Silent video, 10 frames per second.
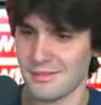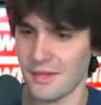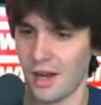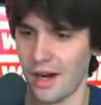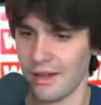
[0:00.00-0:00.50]

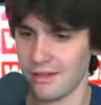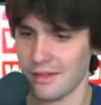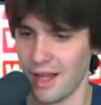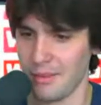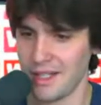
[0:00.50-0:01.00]
All right,
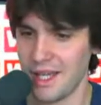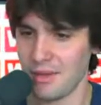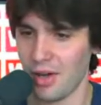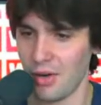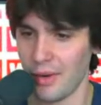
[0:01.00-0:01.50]
I'm going to keep
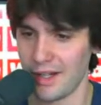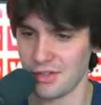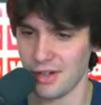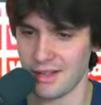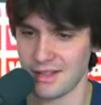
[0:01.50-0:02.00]
calling while I
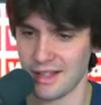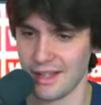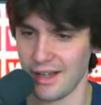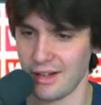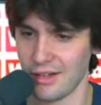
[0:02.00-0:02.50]
dry this thing
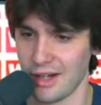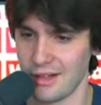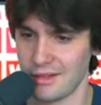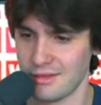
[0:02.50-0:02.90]
out, all right?